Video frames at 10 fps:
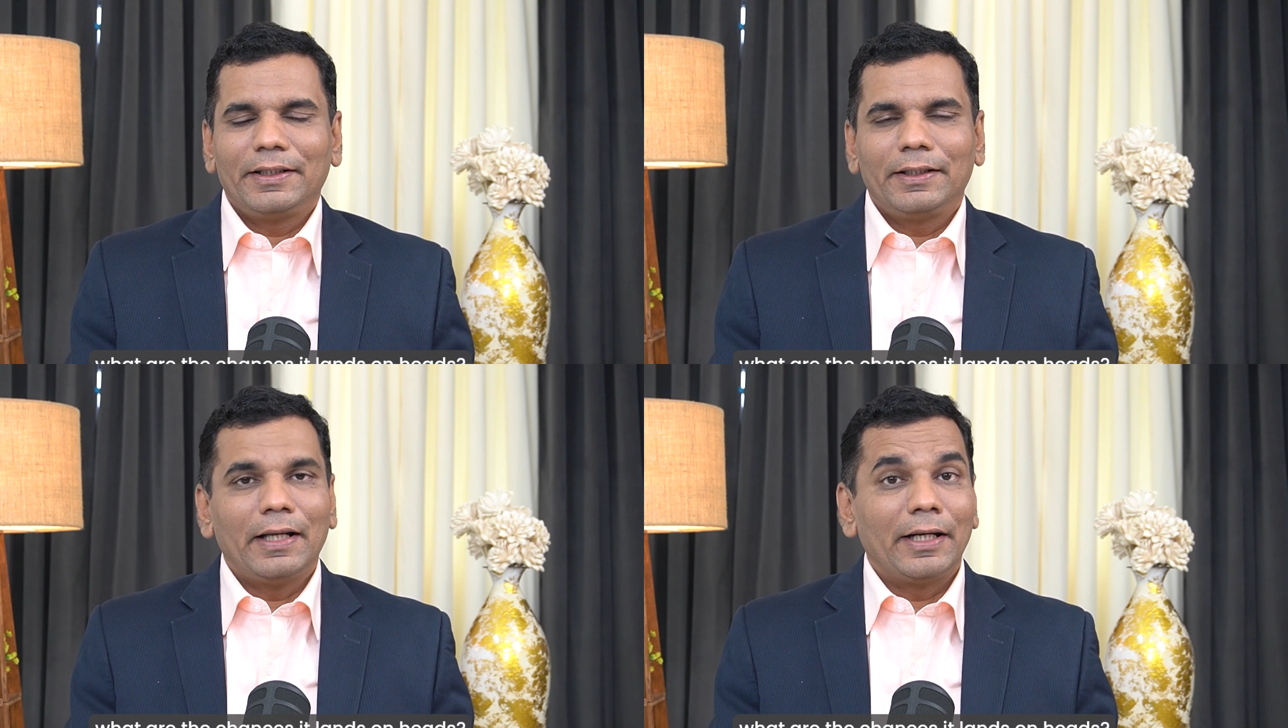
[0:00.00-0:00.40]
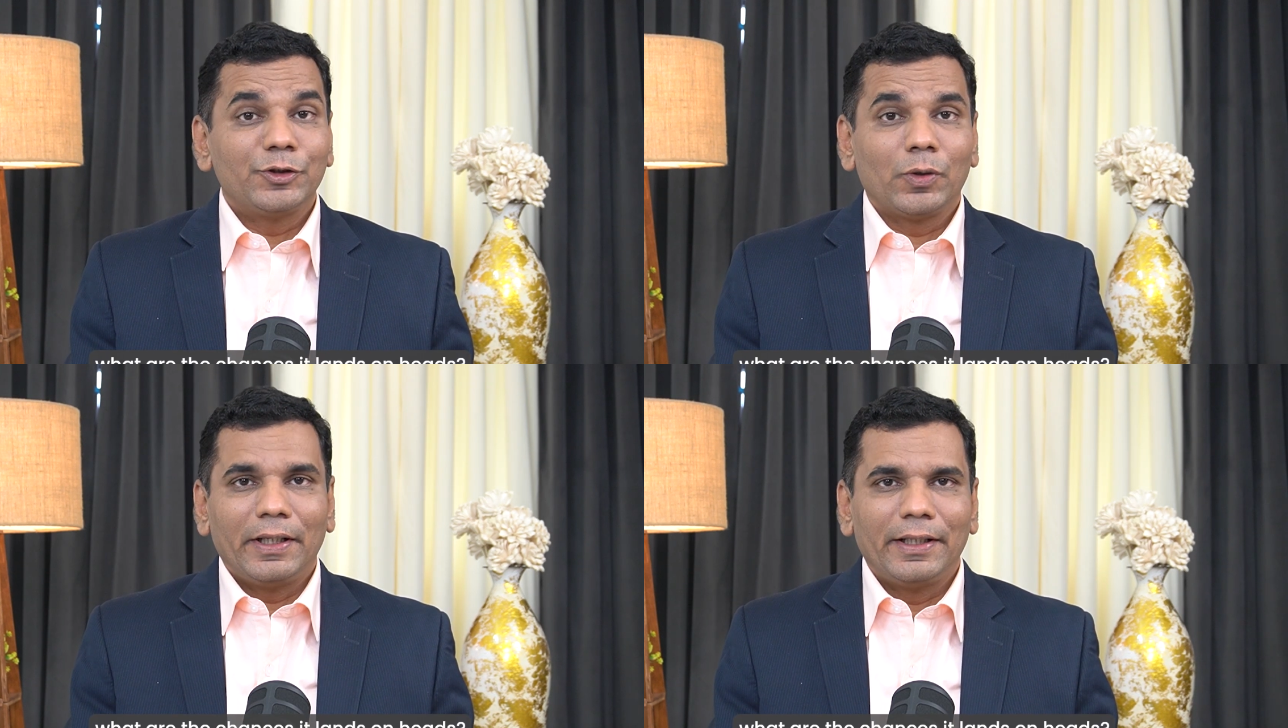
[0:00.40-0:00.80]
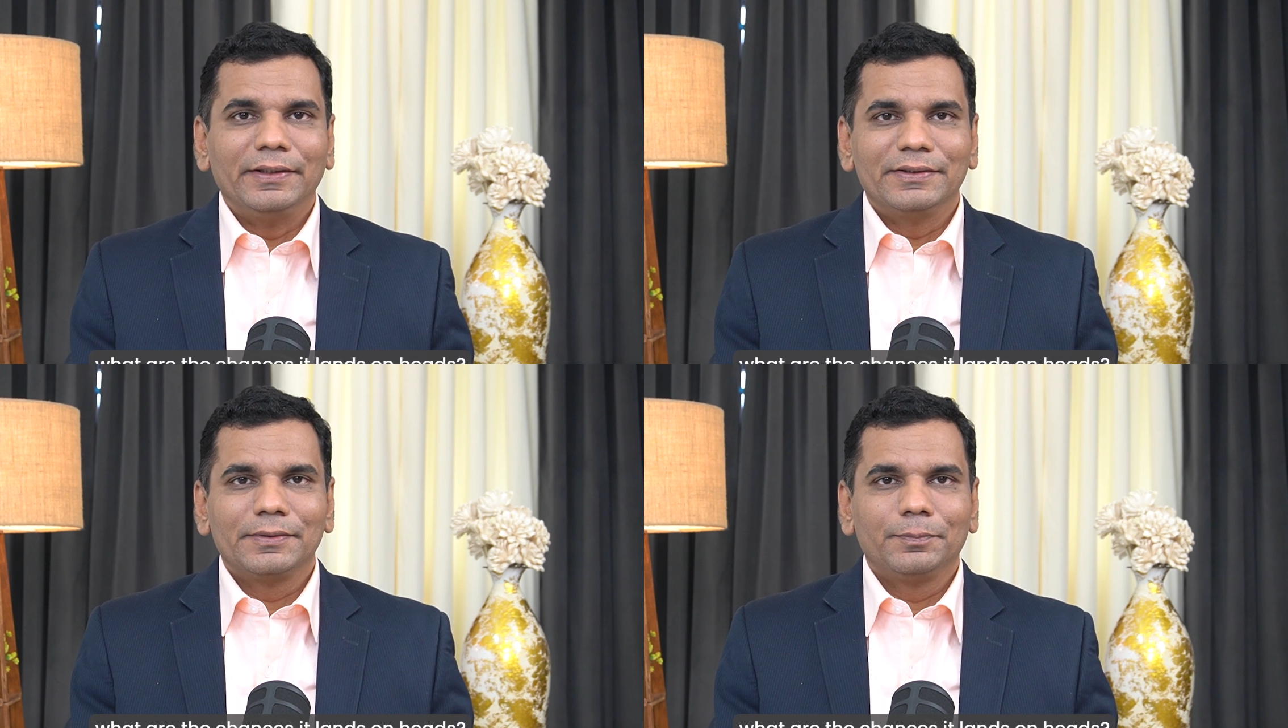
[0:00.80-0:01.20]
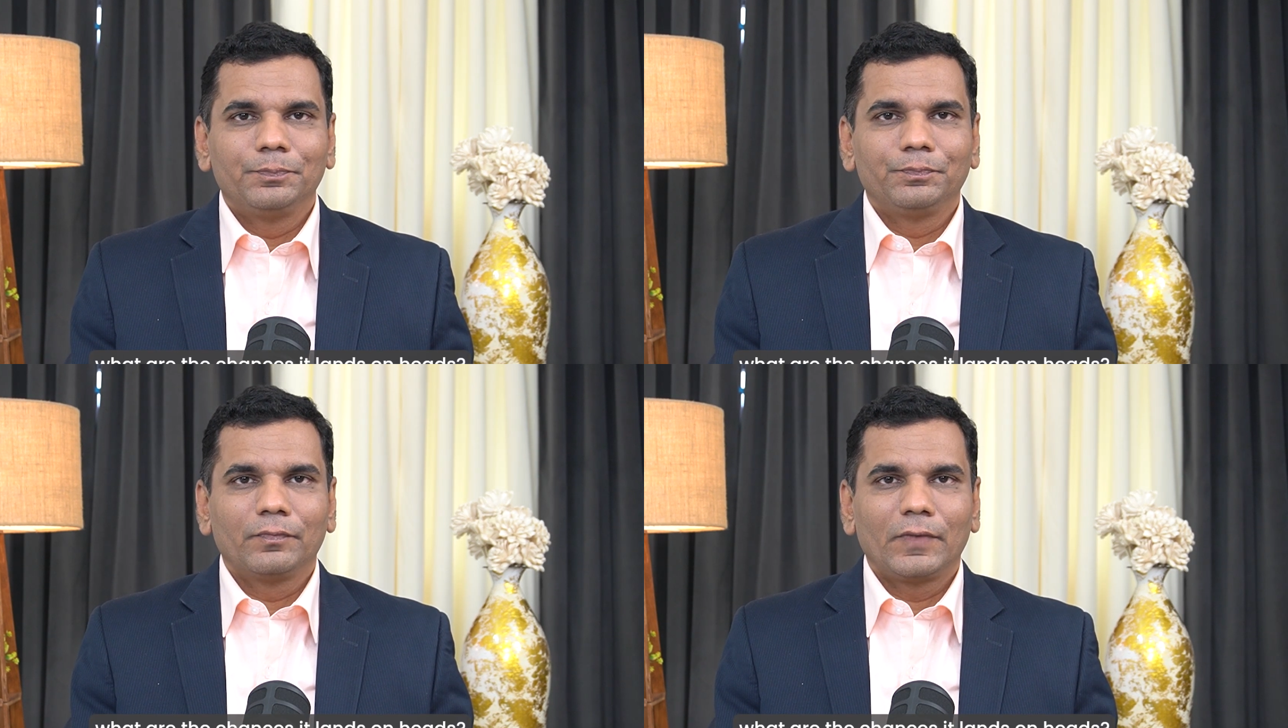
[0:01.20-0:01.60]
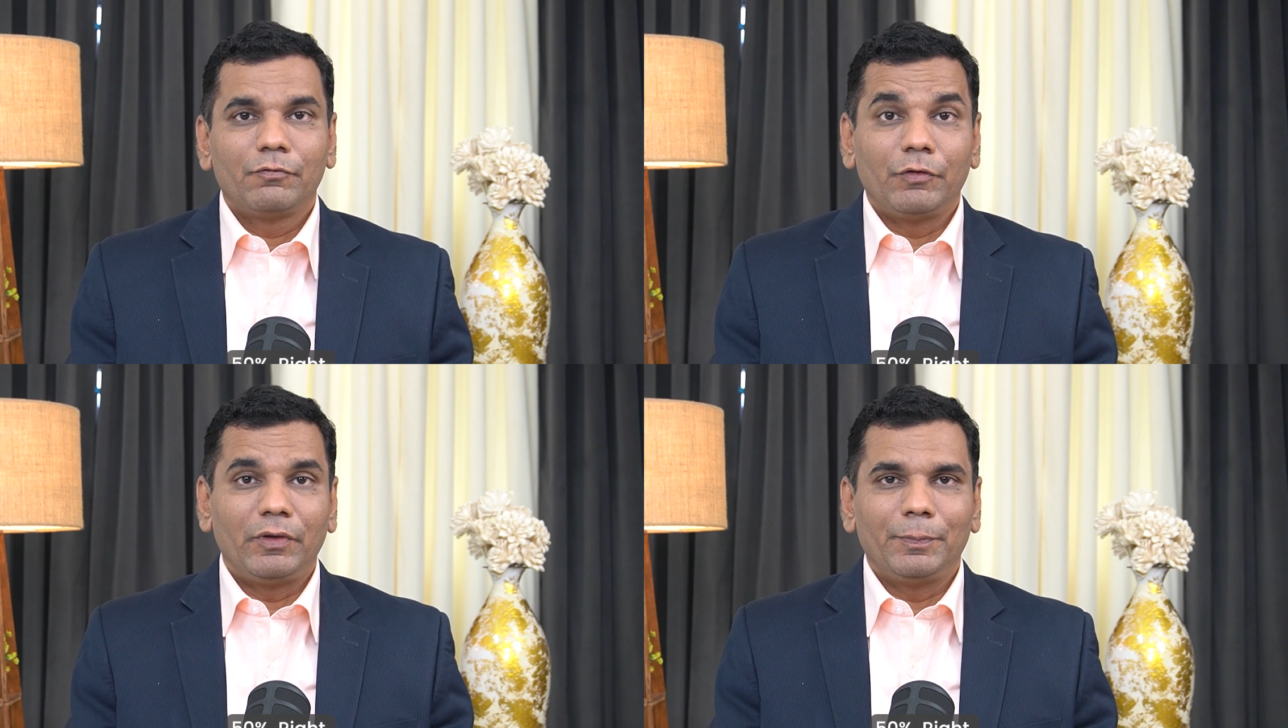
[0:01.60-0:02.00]
it lands on heads?
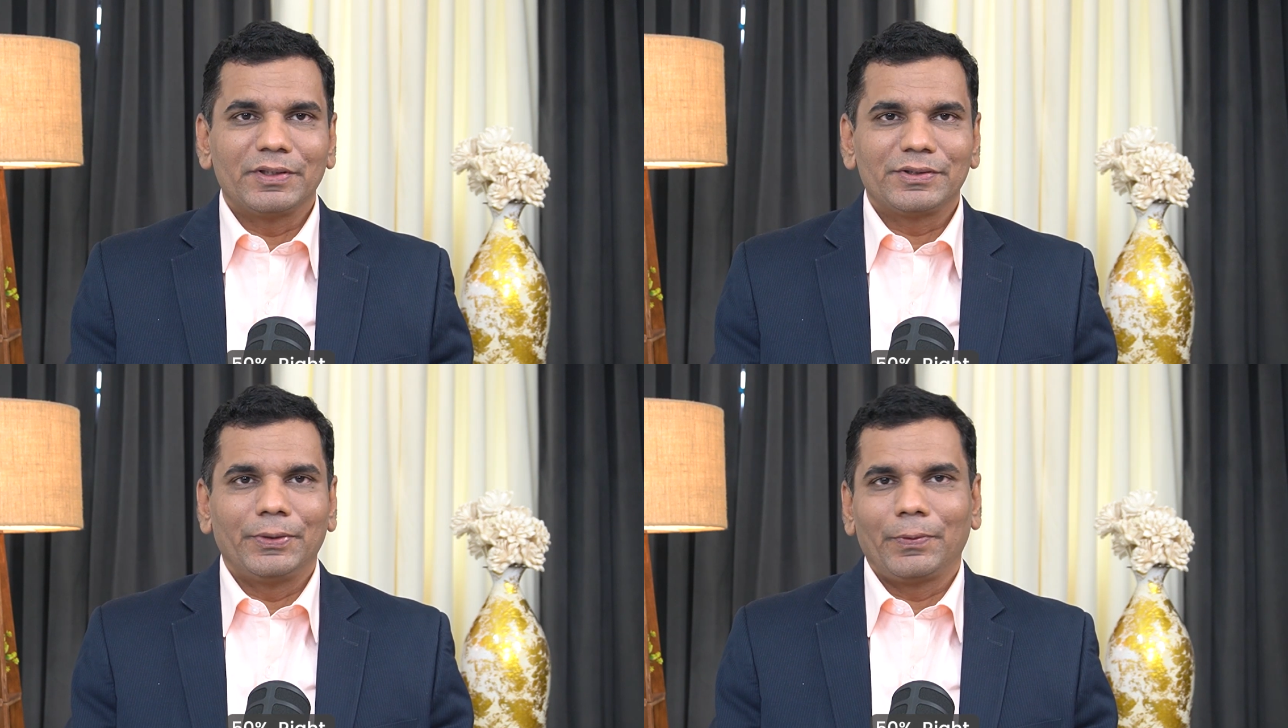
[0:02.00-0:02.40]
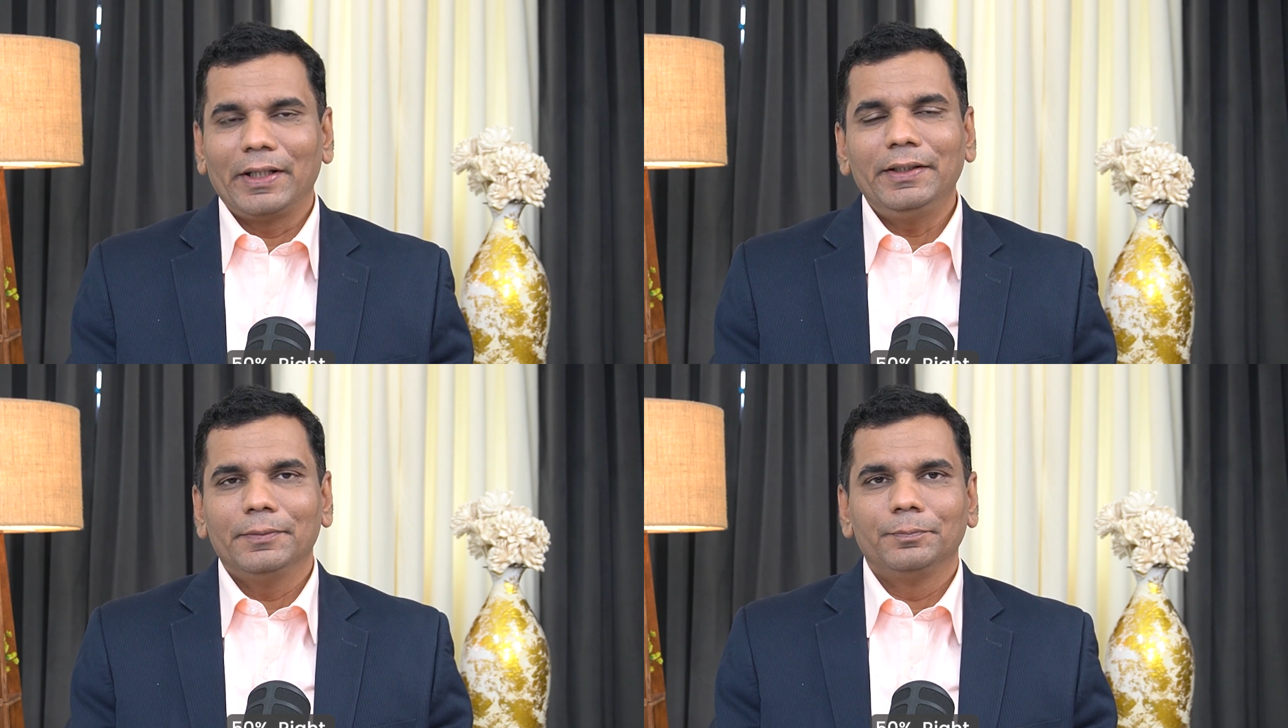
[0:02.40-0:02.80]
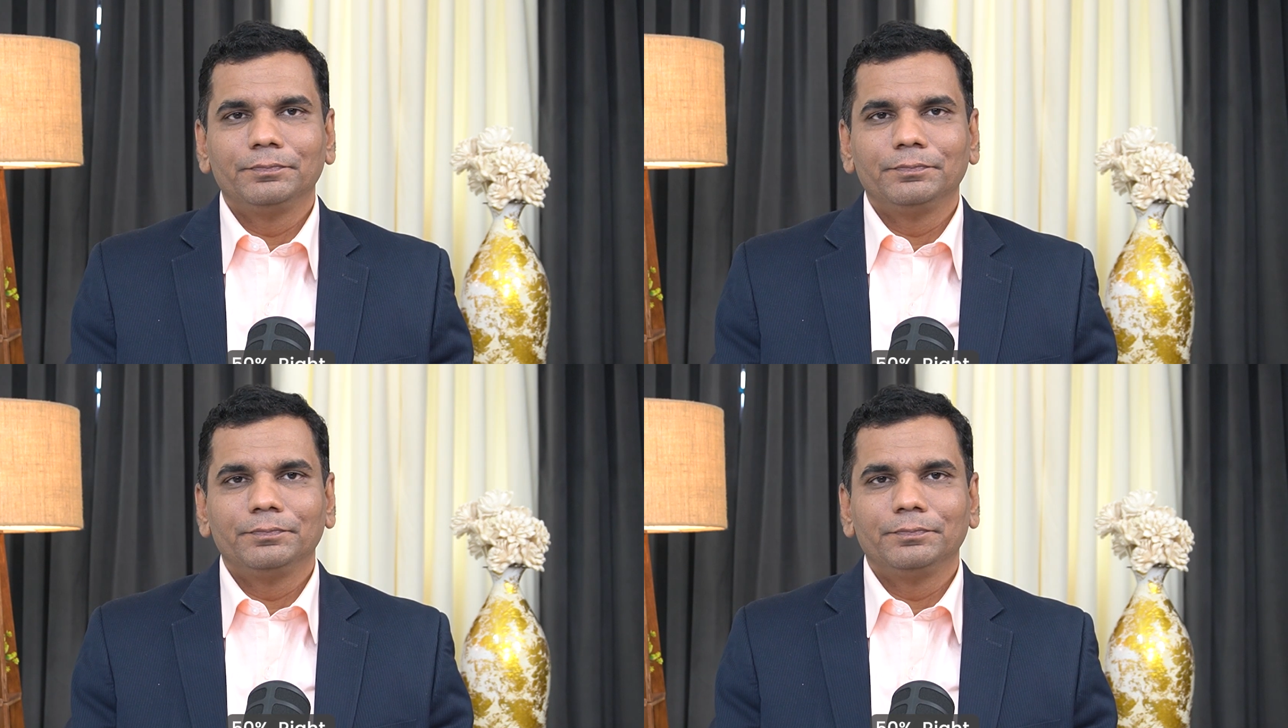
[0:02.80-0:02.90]
50%, right?